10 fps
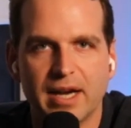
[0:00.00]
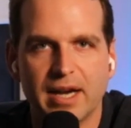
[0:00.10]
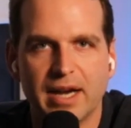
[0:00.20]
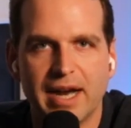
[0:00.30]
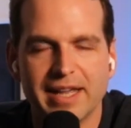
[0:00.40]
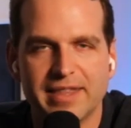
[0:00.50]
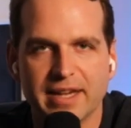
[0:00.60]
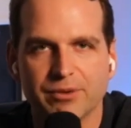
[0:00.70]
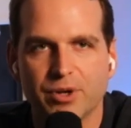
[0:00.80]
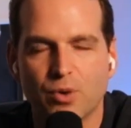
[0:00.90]
I think it
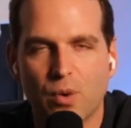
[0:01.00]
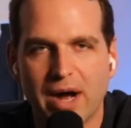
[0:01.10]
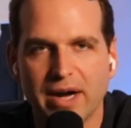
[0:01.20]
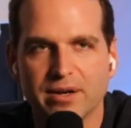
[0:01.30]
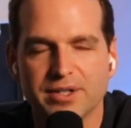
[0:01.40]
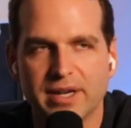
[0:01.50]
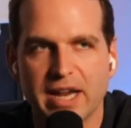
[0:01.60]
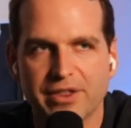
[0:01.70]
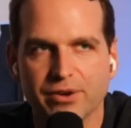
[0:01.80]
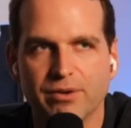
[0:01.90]
requires
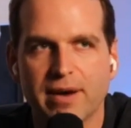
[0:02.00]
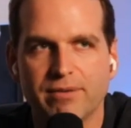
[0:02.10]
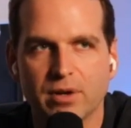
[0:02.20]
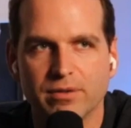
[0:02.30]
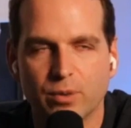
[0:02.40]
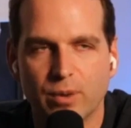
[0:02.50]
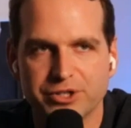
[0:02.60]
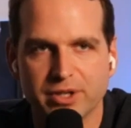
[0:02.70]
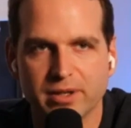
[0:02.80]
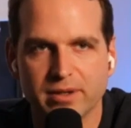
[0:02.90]
another level of
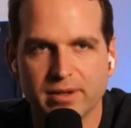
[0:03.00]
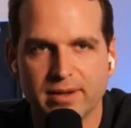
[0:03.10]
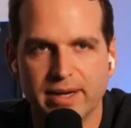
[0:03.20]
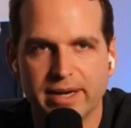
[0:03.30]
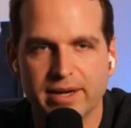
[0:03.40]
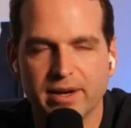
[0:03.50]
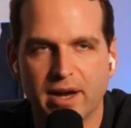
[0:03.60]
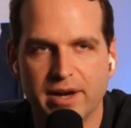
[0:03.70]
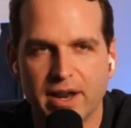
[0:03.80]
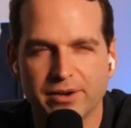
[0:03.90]
question and a
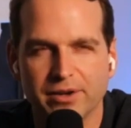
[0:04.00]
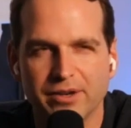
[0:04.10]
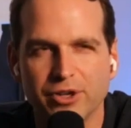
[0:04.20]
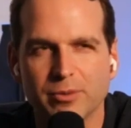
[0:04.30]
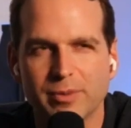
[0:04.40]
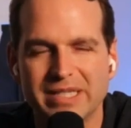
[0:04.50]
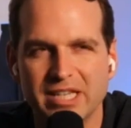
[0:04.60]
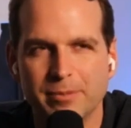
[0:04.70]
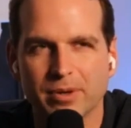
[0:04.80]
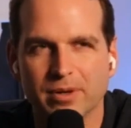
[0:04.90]
little bit
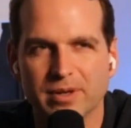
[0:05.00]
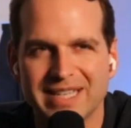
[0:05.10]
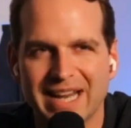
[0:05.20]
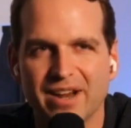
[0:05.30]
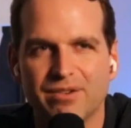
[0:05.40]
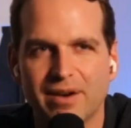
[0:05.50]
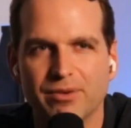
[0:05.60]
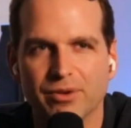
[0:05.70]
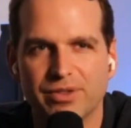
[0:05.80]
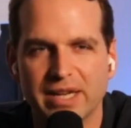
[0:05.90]
deeper, second
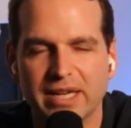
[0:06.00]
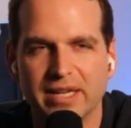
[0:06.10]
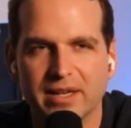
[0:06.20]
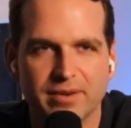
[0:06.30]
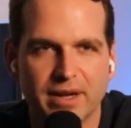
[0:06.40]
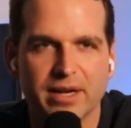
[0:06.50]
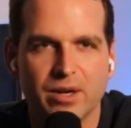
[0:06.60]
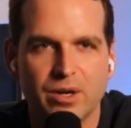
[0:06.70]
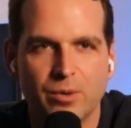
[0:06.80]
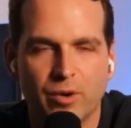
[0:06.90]
level thinking of like,
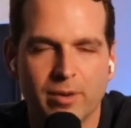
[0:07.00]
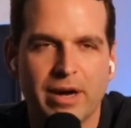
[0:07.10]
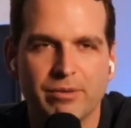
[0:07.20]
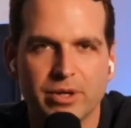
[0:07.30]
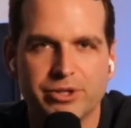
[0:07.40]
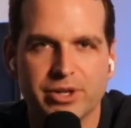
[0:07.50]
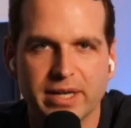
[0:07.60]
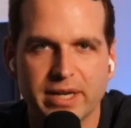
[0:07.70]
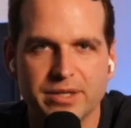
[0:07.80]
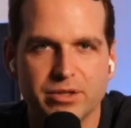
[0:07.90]
what am I really trying to
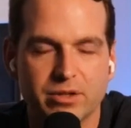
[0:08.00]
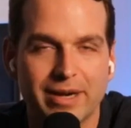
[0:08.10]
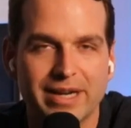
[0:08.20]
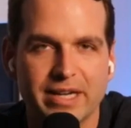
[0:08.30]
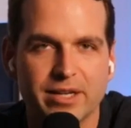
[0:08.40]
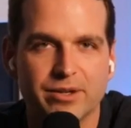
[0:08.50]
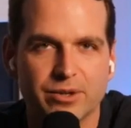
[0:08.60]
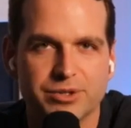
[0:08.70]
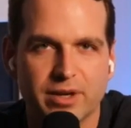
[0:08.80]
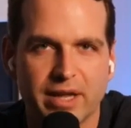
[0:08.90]
get to? And am I getting
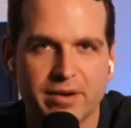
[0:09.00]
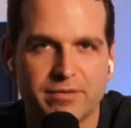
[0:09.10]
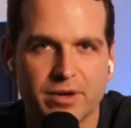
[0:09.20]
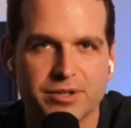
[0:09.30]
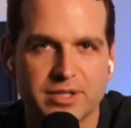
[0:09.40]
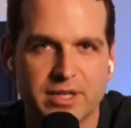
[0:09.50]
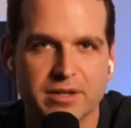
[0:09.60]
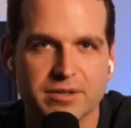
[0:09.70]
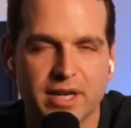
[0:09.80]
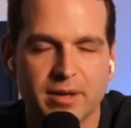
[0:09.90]
closer to that first
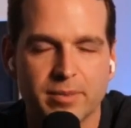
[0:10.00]
stair step?